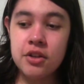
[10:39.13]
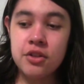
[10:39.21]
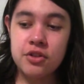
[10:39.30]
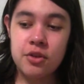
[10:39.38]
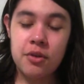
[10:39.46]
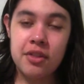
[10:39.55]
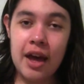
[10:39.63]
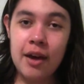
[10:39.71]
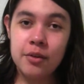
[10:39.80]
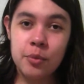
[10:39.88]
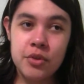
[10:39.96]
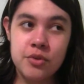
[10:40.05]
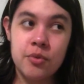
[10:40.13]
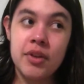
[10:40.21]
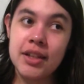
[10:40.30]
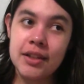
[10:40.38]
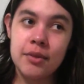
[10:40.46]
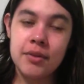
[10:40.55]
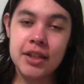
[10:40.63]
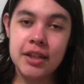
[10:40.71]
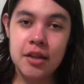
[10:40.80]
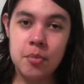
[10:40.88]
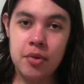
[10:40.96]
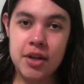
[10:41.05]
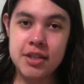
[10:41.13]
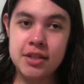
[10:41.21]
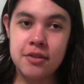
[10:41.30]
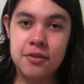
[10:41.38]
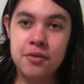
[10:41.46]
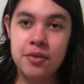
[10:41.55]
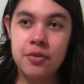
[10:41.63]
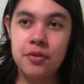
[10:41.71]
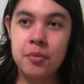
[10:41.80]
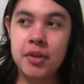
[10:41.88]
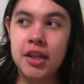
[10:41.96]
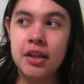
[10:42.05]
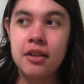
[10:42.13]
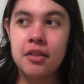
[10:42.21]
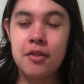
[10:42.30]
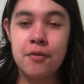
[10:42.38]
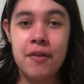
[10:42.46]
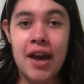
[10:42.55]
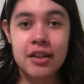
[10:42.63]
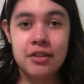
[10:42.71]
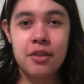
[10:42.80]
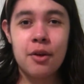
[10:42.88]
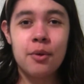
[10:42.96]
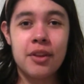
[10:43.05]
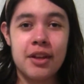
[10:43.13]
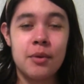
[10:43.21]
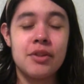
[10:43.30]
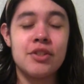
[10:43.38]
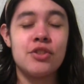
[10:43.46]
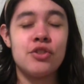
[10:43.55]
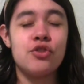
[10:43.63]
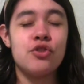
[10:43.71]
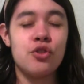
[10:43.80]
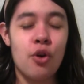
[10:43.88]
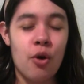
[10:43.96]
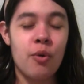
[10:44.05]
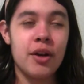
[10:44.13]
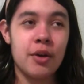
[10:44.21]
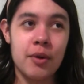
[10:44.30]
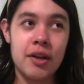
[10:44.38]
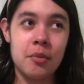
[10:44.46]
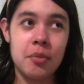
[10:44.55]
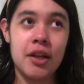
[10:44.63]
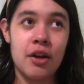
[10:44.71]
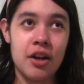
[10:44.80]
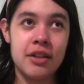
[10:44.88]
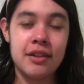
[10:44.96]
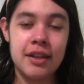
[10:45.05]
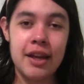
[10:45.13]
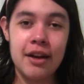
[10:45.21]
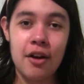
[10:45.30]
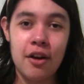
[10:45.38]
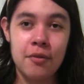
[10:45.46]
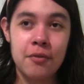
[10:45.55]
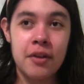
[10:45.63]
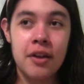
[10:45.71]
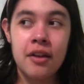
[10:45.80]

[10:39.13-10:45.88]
So that was really, really impressive for me. The fact though that it was so incredibly hard to get off,